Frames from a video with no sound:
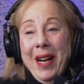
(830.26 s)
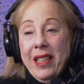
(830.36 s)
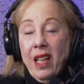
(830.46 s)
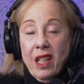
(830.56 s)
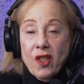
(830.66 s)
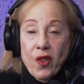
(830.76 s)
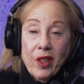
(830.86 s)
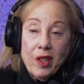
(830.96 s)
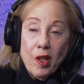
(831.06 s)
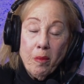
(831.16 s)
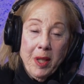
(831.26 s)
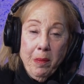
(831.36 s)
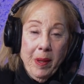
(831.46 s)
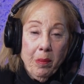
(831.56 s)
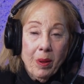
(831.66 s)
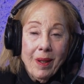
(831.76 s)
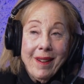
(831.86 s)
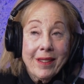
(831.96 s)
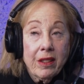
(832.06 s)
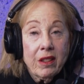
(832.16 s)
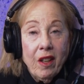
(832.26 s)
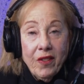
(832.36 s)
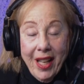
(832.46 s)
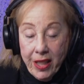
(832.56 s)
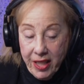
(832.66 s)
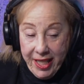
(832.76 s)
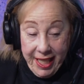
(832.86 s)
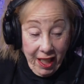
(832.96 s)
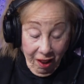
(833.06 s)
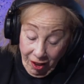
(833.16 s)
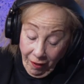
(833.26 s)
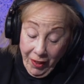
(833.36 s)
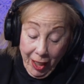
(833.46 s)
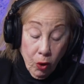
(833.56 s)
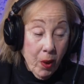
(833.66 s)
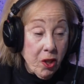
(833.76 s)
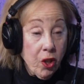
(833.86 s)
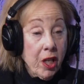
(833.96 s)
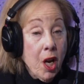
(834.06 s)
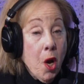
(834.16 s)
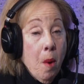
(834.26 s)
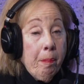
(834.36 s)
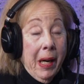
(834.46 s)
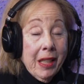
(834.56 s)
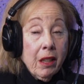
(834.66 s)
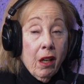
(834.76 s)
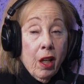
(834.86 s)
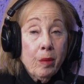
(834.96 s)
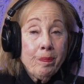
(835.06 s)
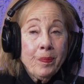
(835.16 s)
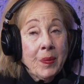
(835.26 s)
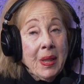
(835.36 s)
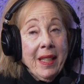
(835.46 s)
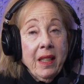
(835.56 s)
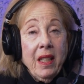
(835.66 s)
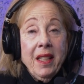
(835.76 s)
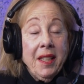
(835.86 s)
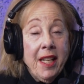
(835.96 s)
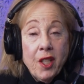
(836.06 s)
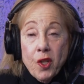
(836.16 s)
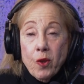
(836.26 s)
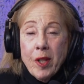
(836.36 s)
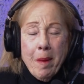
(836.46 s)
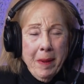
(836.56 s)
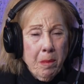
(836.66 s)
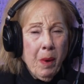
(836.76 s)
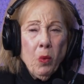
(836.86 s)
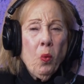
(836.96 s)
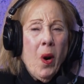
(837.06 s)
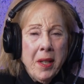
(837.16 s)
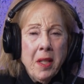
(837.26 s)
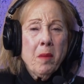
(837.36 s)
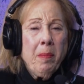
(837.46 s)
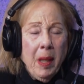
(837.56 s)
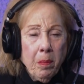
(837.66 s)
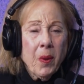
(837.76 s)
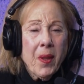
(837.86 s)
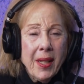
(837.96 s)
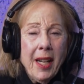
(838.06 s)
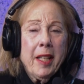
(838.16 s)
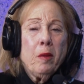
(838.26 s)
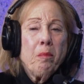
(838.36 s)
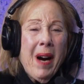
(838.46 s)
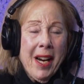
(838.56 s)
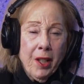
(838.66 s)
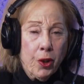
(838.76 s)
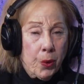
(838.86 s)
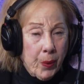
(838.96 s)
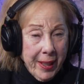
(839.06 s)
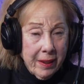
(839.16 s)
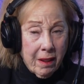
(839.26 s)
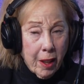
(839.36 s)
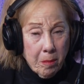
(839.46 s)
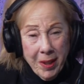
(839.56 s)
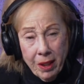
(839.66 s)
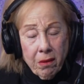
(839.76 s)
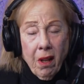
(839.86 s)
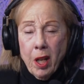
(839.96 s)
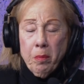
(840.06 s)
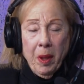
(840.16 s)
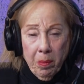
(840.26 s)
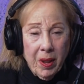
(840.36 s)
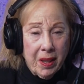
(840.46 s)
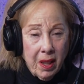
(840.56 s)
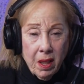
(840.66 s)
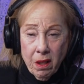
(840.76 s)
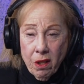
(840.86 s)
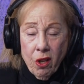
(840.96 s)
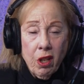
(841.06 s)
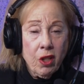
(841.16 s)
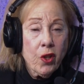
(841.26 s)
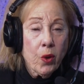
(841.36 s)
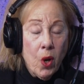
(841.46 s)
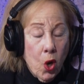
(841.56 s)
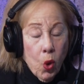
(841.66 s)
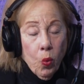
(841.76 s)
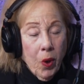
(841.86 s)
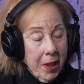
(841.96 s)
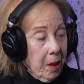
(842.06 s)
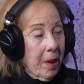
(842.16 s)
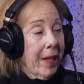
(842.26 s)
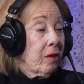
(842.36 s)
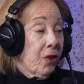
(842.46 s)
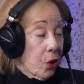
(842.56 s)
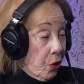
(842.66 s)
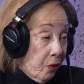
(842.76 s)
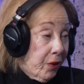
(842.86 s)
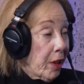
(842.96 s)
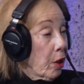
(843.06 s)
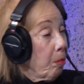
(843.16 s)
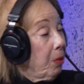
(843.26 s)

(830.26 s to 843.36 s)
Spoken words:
my gosh, there are so many people. I love that idea. I love that question. But in history, I mean, but one of the people that I admire greatly, I mean, there are a lot of people I'd like to talk to. And of course, you've written a